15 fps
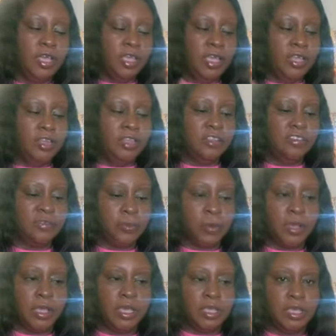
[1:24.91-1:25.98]
and then
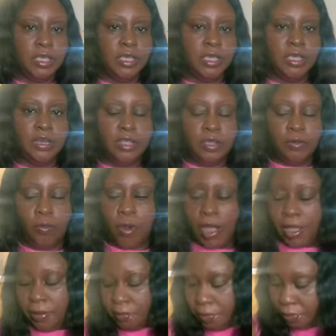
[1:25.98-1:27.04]
spray and then wipe.